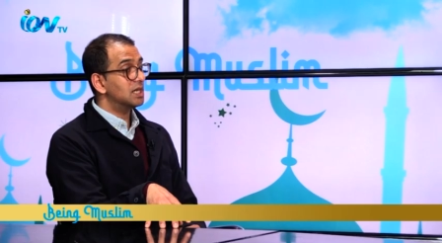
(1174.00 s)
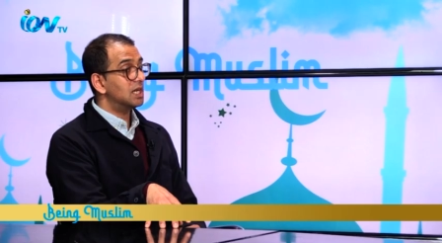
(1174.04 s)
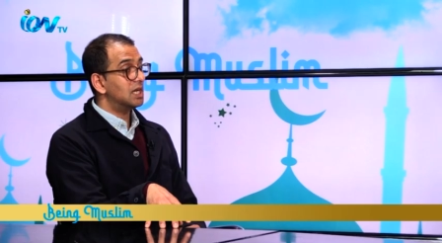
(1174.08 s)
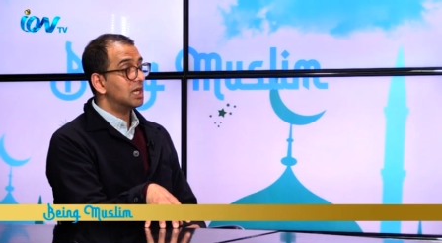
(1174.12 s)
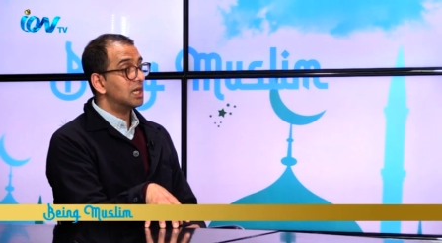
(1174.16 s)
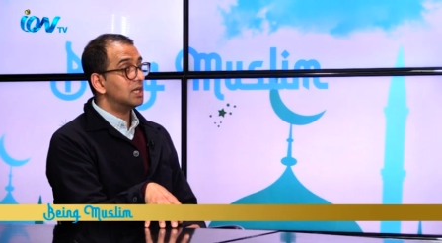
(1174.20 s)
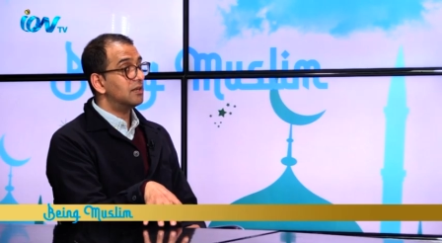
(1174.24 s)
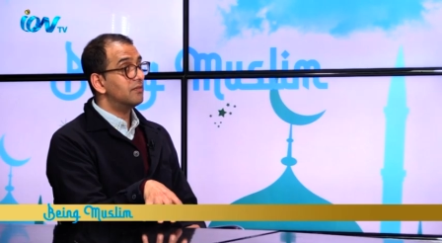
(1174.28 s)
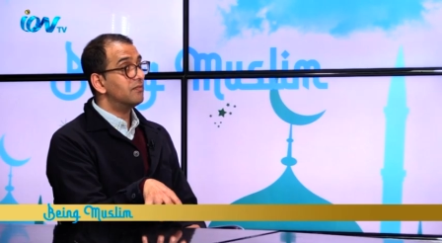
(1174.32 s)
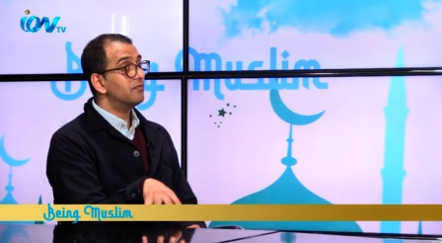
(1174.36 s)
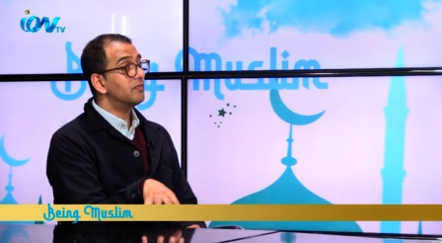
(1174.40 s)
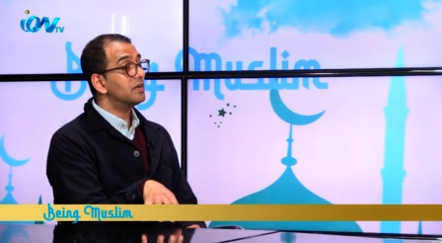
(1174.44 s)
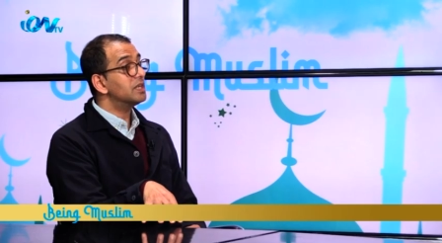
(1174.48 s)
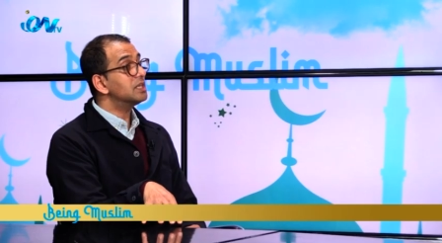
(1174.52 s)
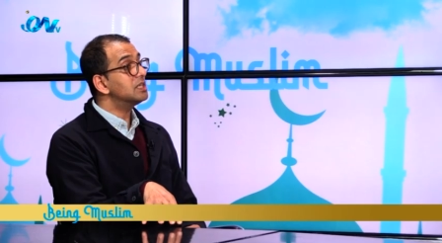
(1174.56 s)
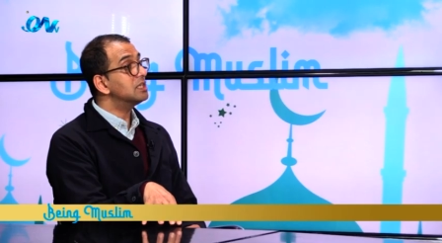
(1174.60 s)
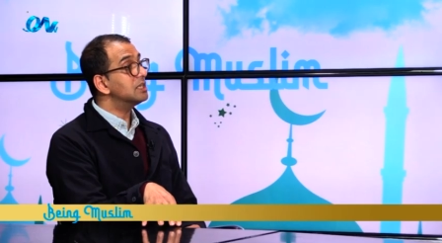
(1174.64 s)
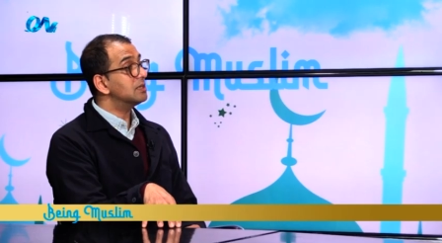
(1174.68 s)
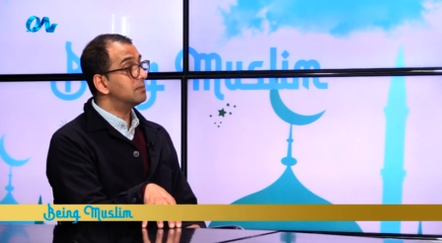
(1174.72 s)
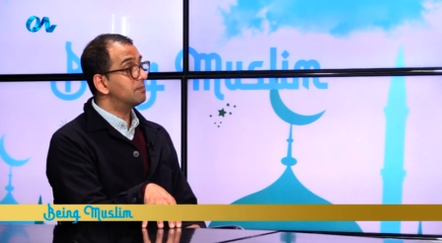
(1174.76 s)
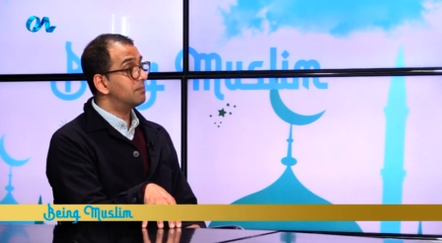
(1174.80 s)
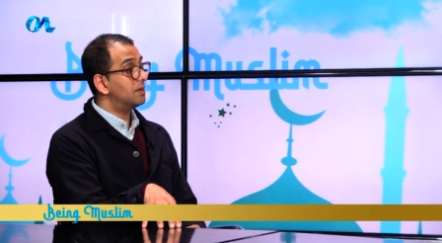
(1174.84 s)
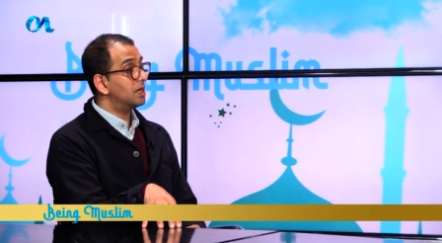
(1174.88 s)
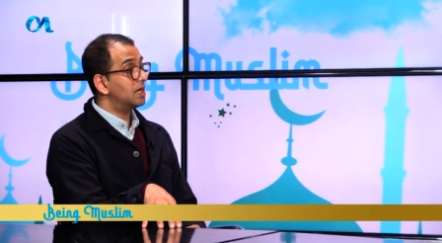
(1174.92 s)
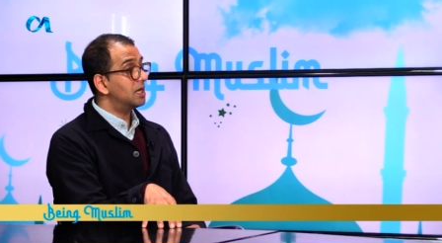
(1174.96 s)
and
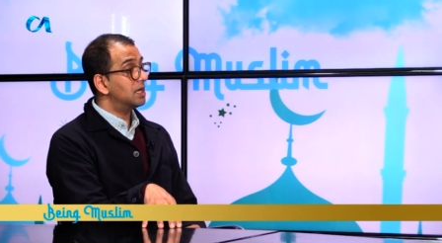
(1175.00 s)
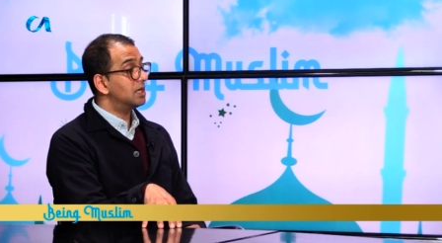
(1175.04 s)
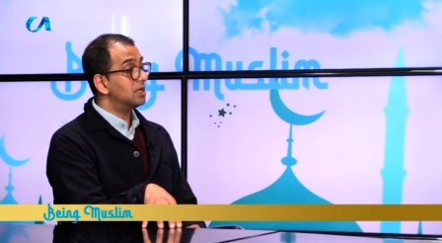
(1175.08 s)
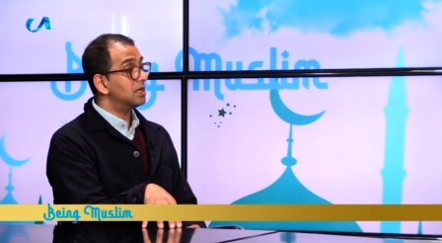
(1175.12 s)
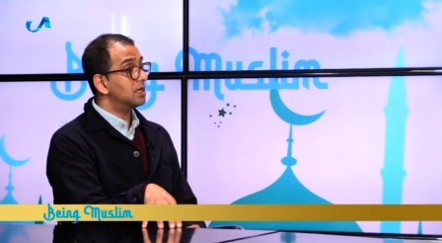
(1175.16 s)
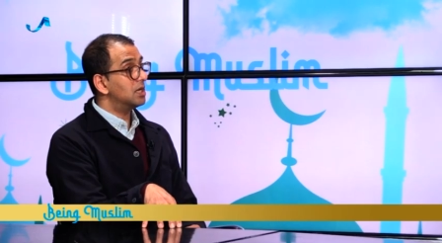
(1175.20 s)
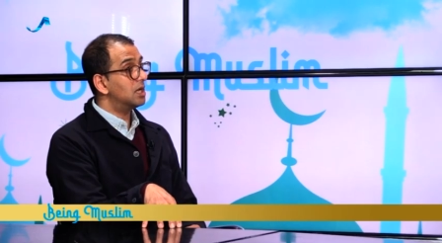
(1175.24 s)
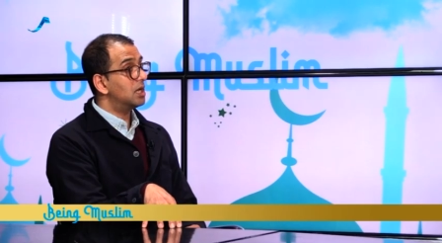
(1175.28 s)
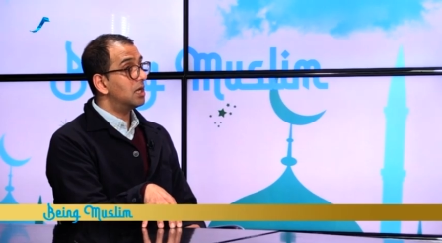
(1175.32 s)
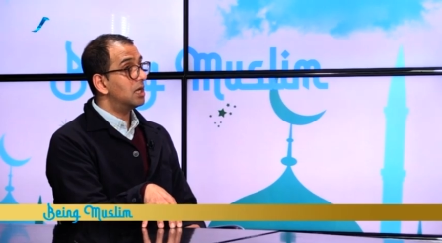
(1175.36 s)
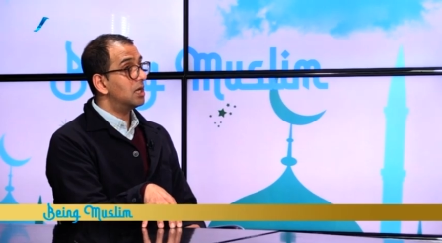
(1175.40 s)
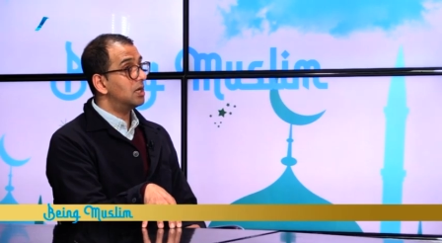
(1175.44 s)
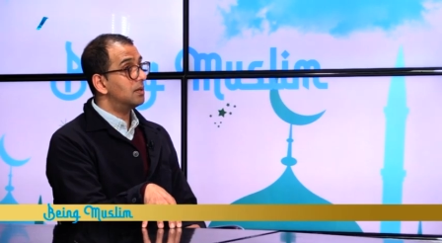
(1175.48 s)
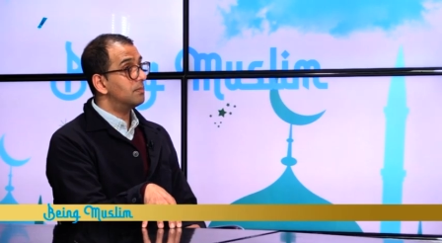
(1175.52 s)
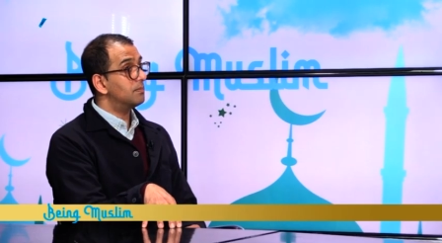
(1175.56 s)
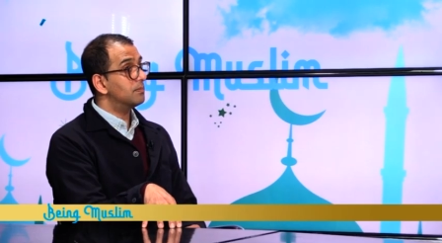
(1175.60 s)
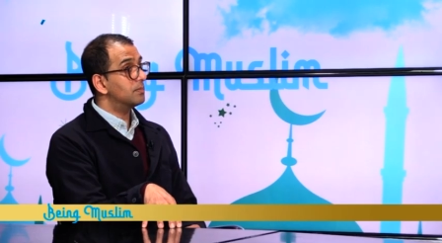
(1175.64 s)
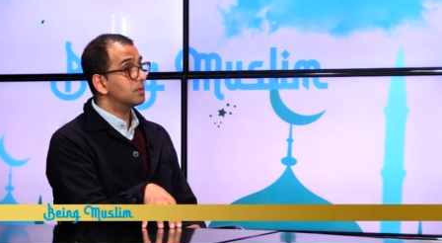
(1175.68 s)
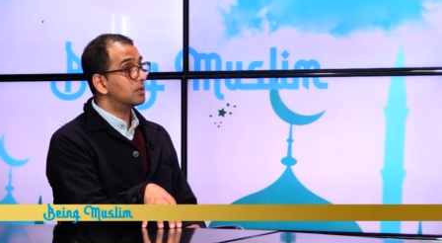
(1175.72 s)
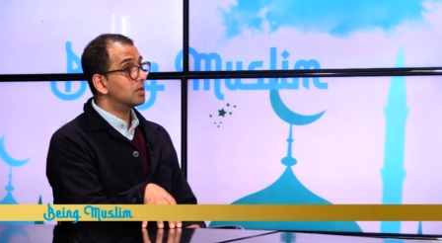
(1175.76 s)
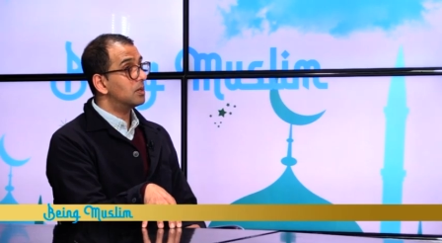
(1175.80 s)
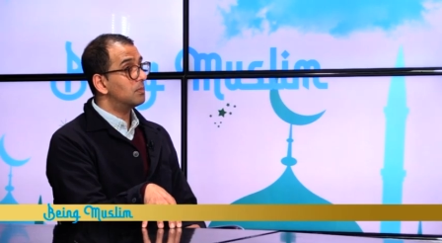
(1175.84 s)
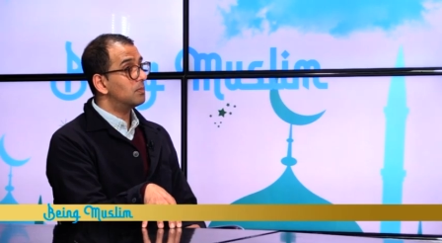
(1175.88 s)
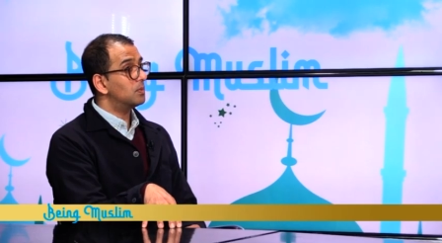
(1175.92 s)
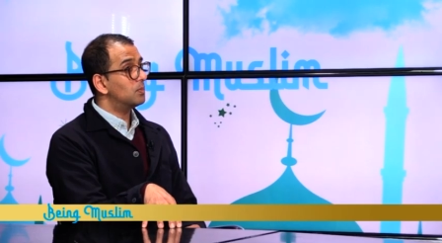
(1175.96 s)
funded by
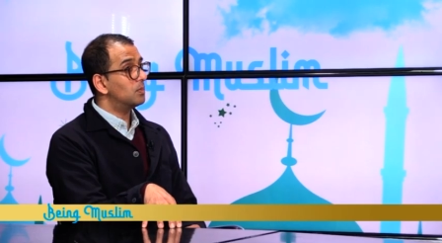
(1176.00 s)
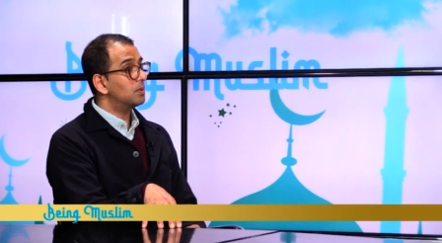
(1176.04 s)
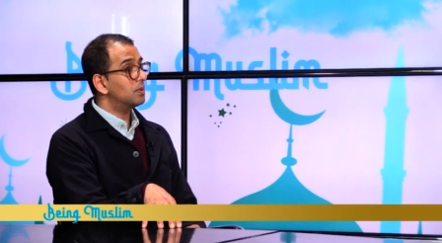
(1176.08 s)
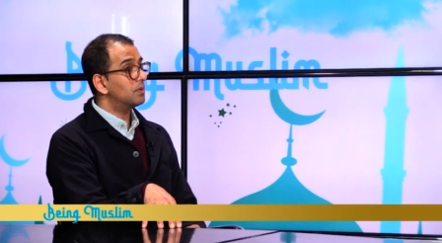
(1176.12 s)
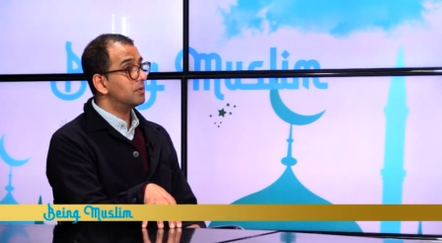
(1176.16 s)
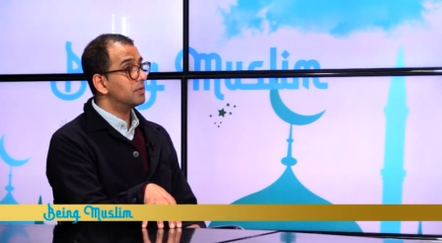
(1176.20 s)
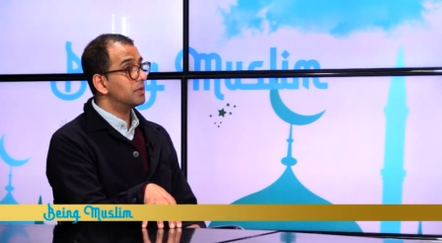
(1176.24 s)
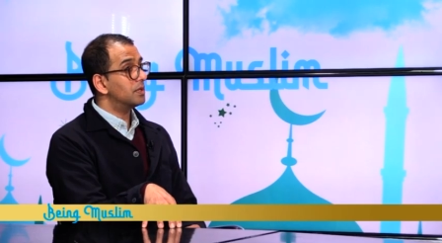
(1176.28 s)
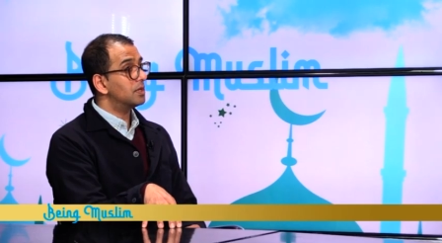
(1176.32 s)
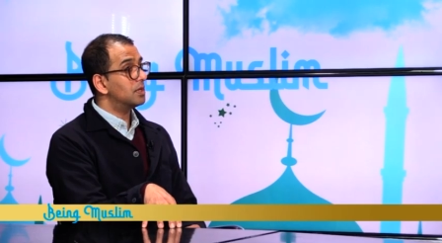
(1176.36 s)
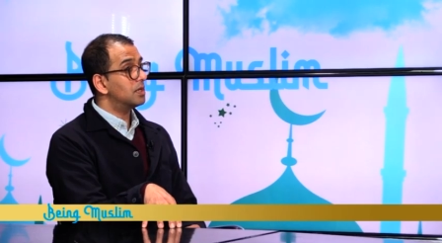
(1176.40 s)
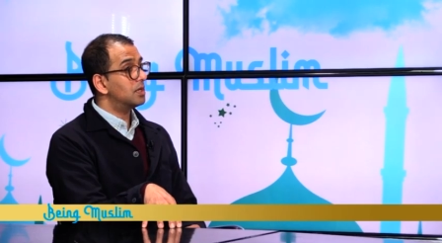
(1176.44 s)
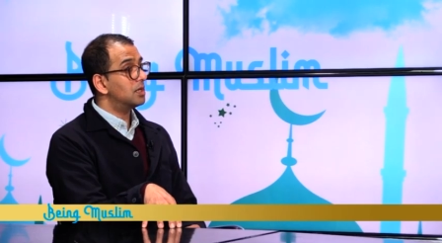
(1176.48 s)
Commonwealth